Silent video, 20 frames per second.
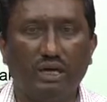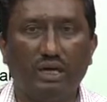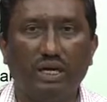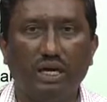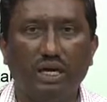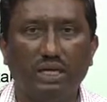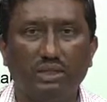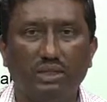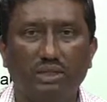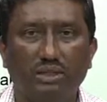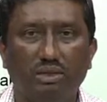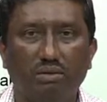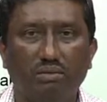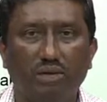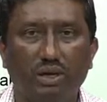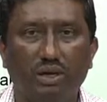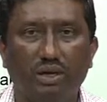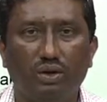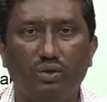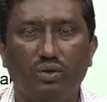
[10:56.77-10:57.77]
task
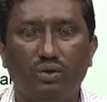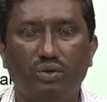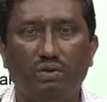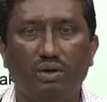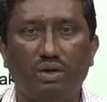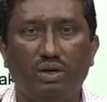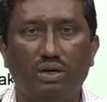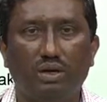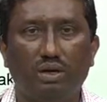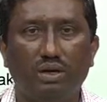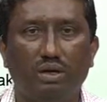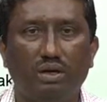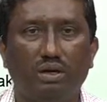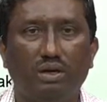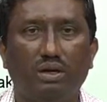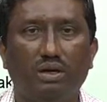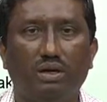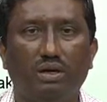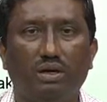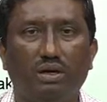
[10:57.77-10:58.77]
similar to your
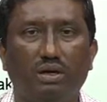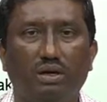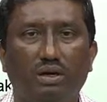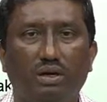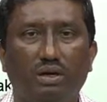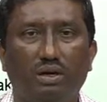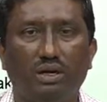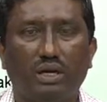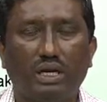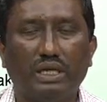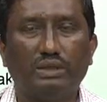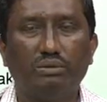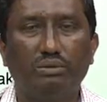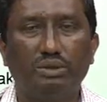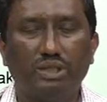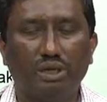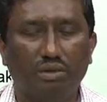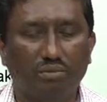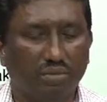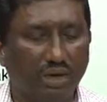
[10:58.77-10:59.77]

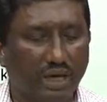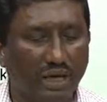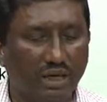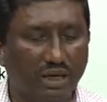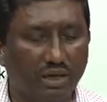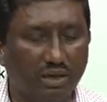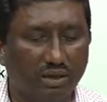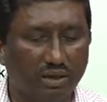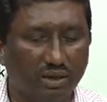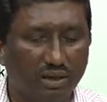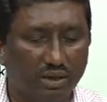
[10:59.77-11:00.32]
transmission planning.